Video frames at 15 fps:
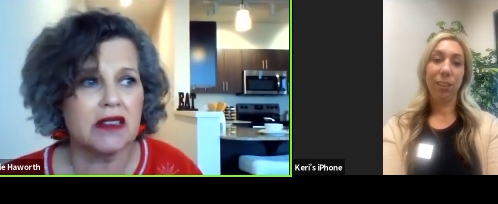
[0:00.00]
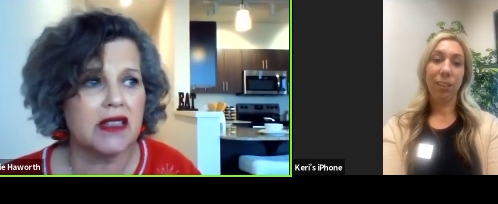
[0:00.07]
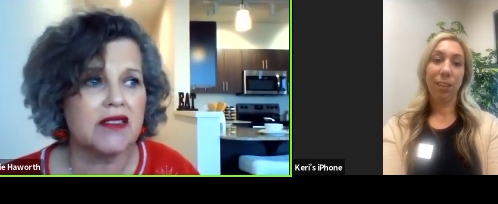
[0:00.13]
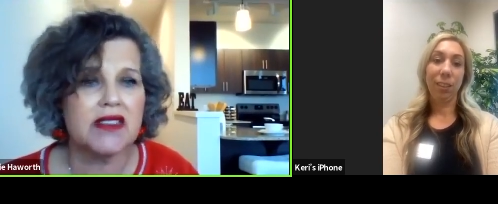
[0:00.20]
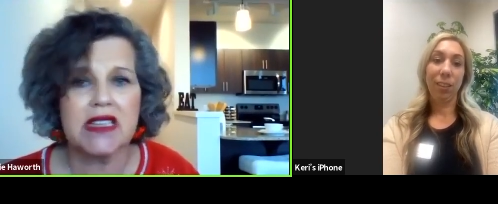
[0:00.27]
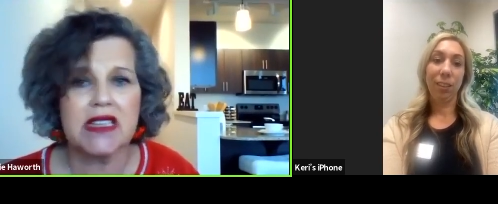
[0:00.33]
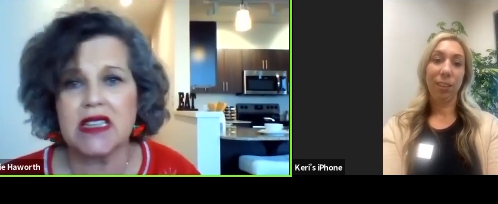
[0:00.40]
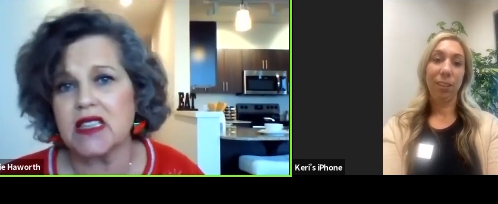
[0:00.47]

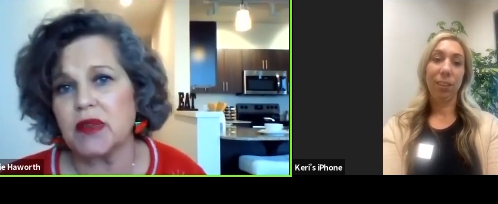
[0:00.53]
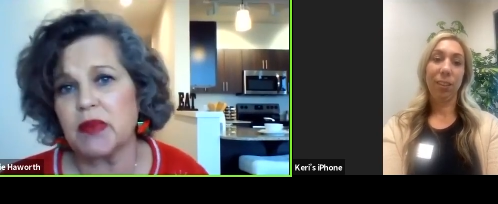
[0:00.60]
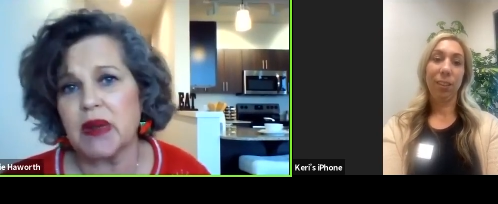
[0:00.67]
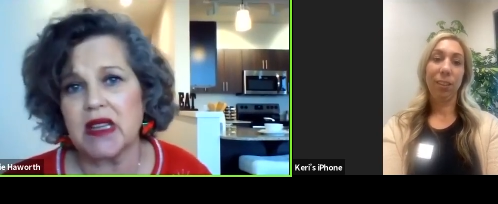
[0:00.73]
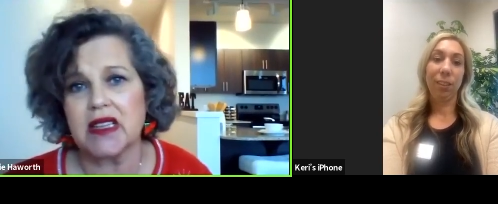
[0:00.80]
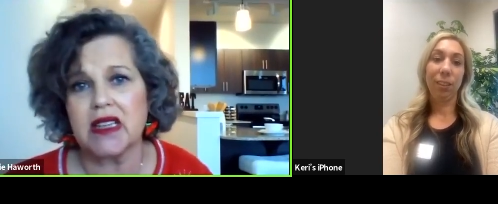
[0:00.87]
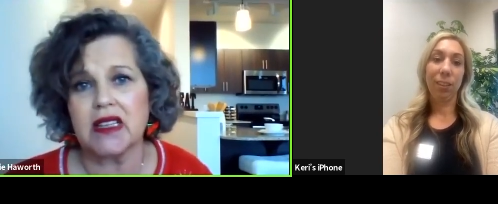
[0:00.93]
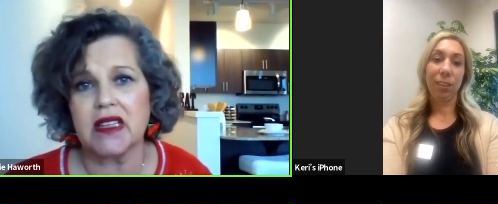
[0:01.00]
Speaker 1: lives in
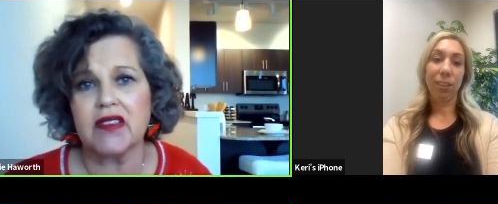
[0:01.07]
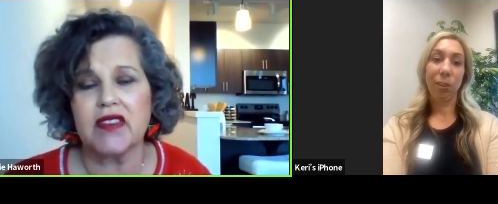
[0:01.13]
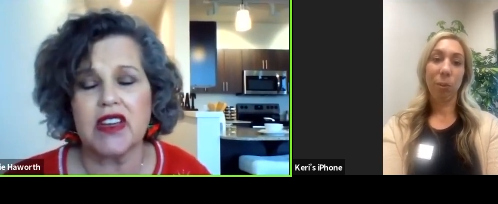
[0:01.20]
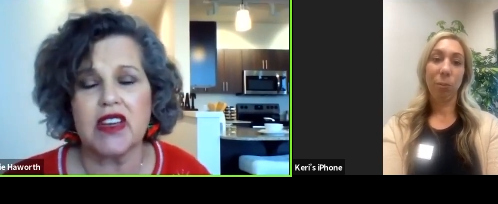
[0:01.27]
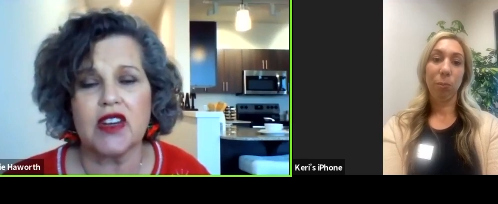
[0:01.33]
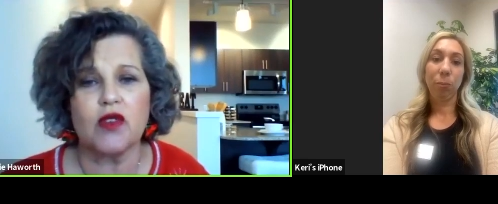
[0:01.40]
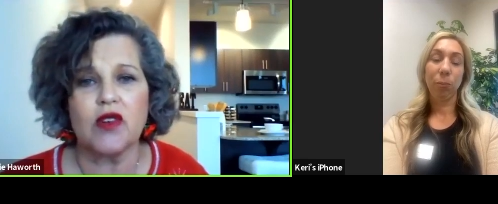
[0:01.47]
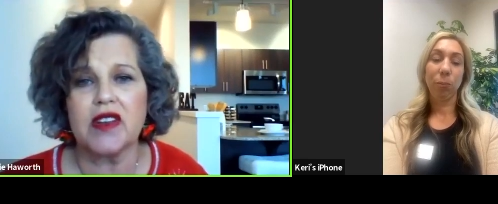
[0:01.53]
independent
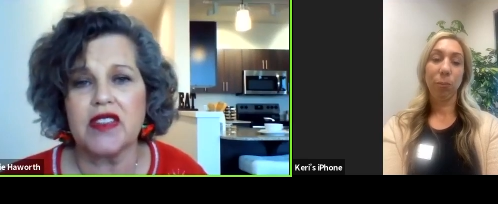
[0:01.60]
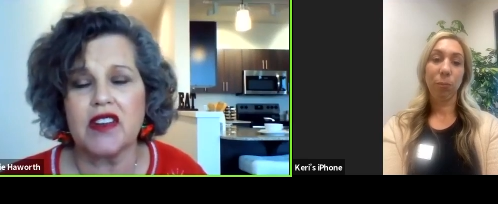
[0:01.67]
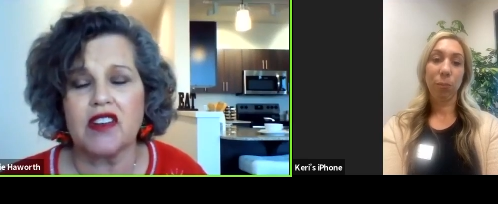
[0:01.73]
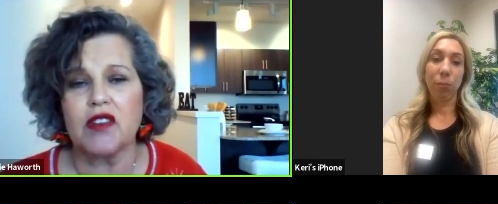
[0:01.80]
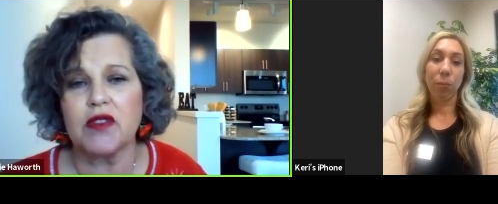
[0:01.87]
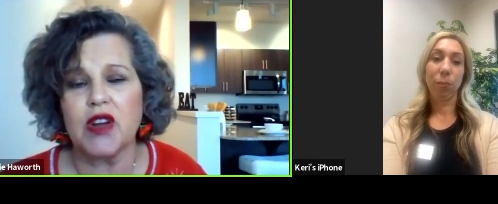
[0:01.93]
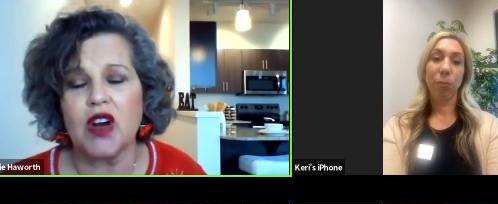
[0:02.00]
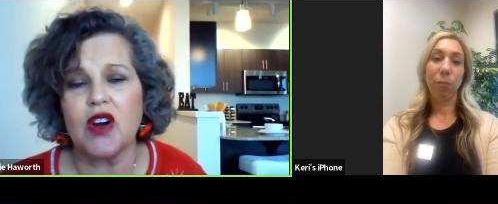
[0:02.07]
living or in
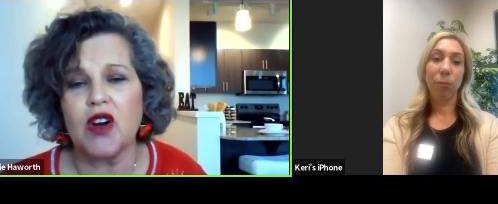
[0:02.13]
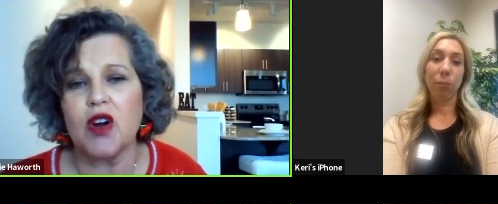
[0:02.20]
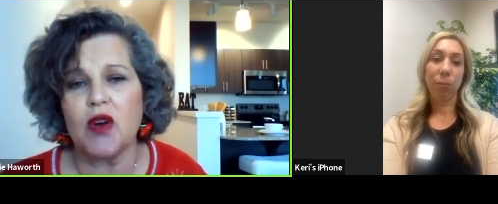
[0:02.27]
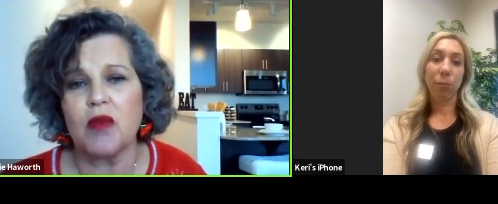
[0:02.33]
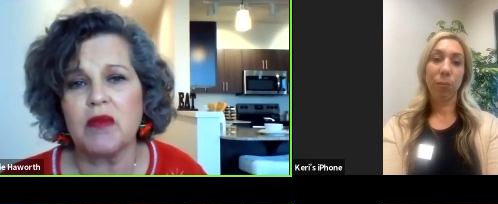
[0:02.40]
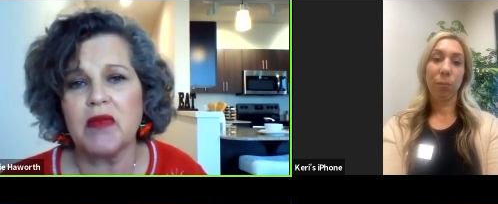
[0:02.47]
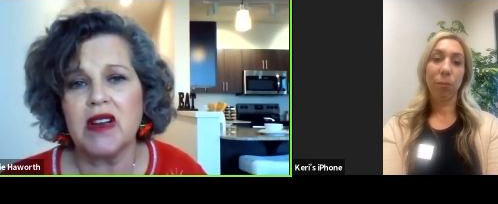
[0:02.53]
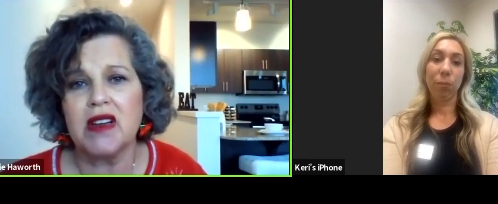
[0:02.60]
their own
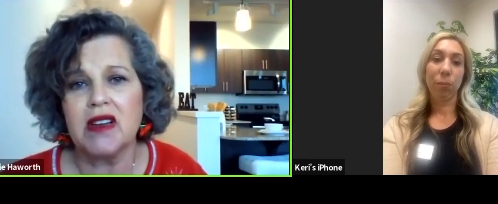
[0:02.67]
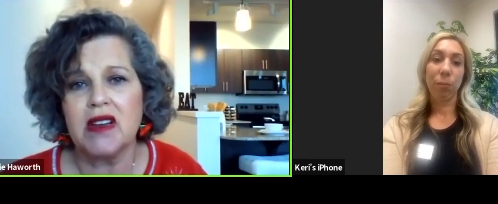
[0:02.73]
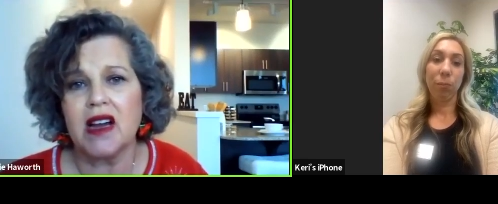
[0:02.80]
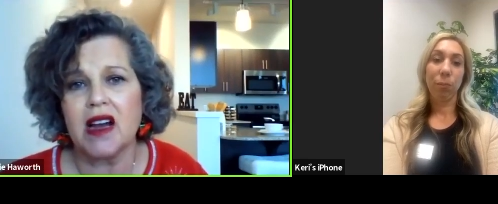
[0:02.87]
home.